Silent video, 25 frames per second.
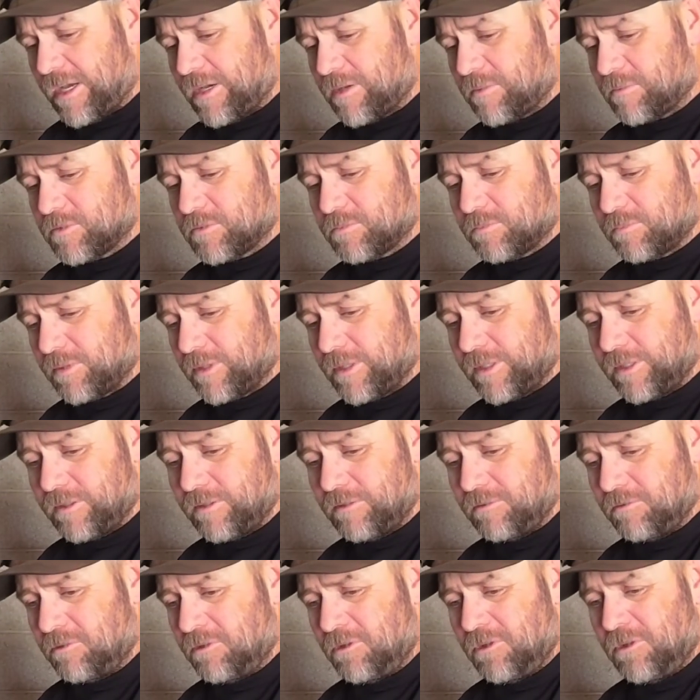items. But
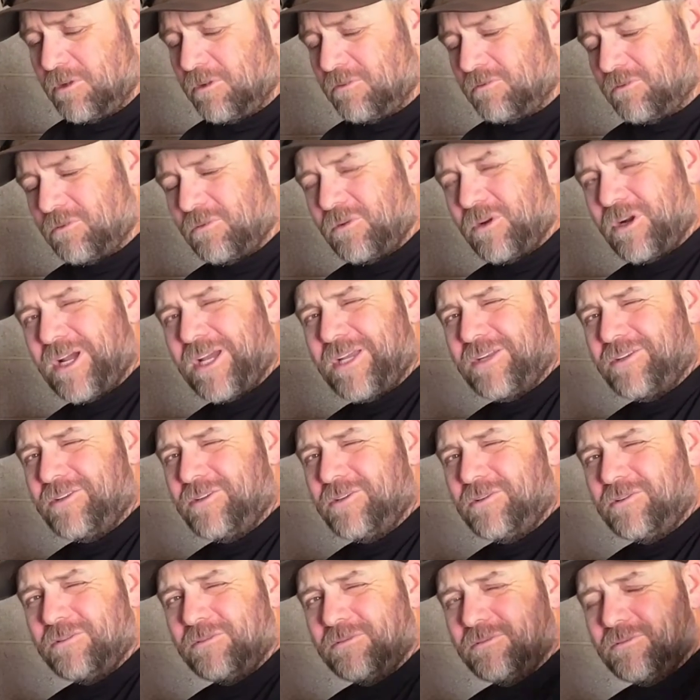what I
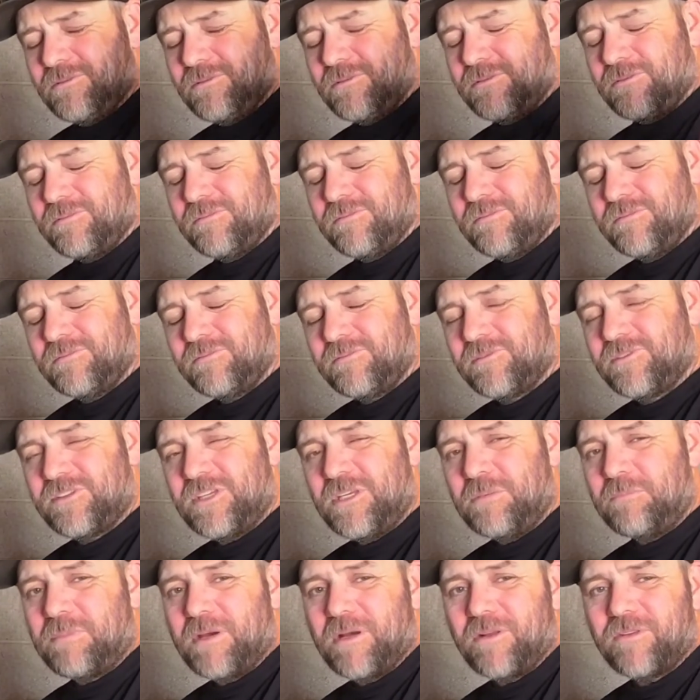do,
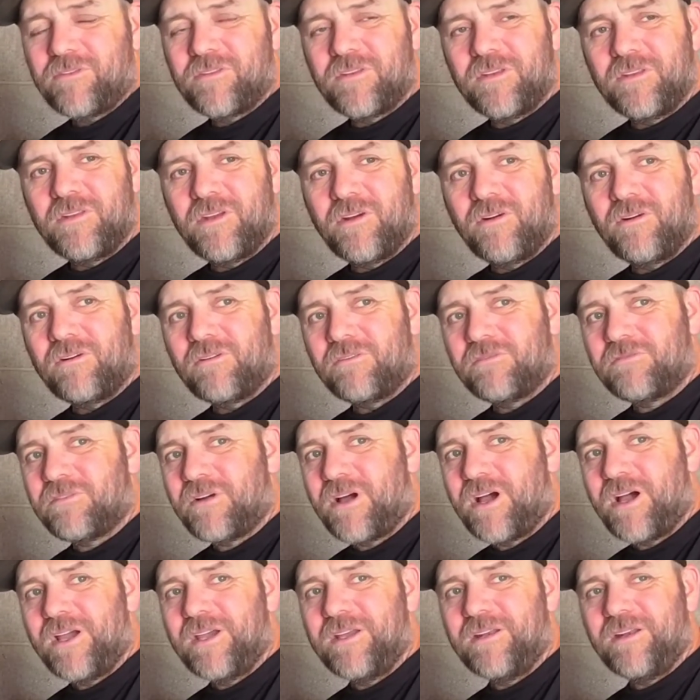seat belts in there are
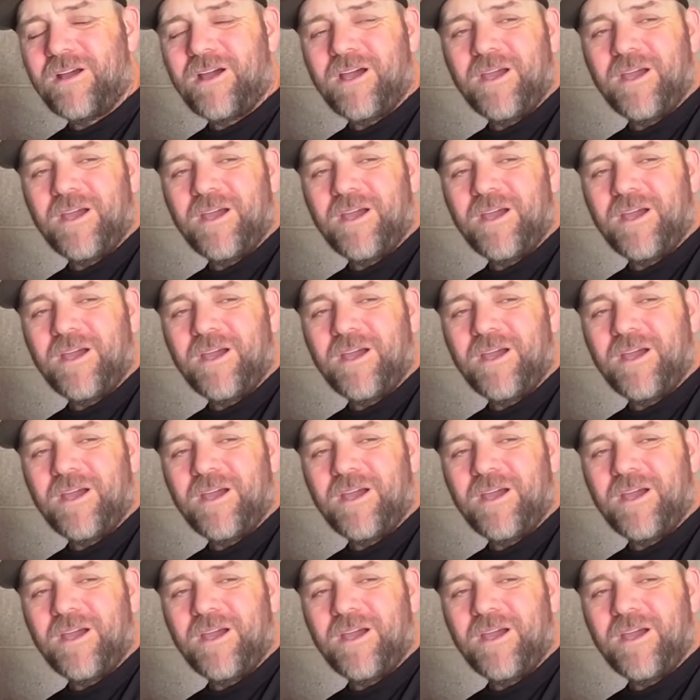fine.